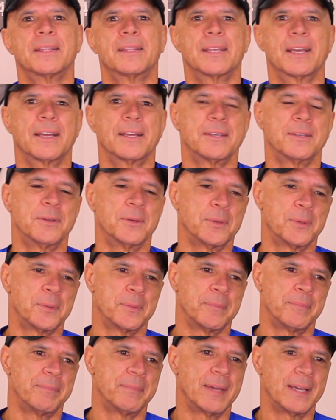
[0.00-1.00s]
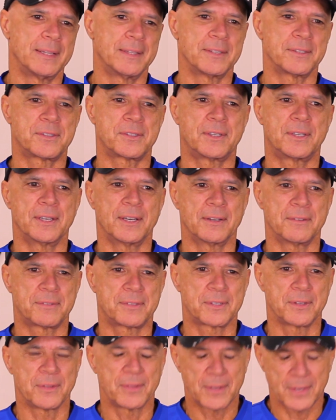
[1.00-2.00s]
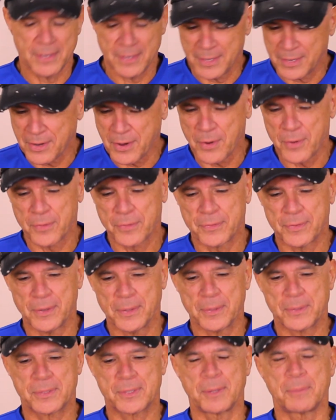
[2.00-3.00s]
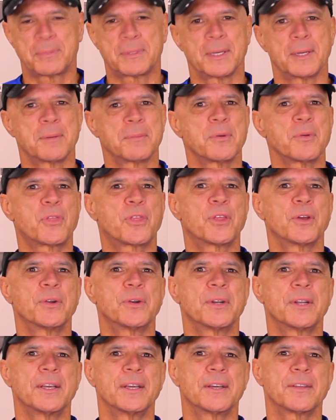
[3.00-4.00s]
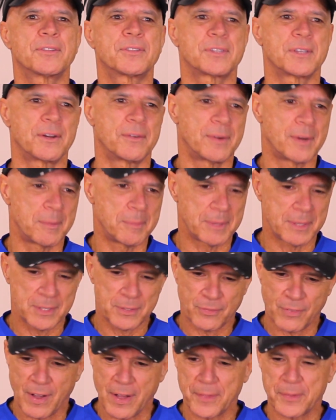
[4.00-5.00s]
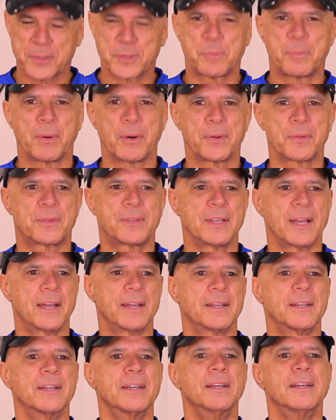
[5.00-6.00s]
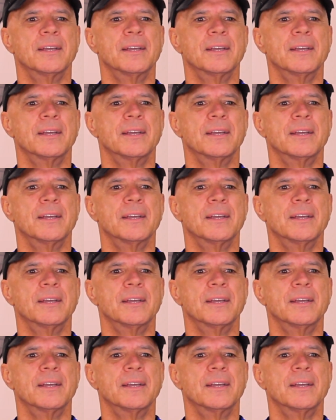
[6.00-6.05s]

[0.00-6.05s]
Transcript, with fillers: that you made this gift. So there you go, folks. September 30th, Sarah Emily's father's birthday.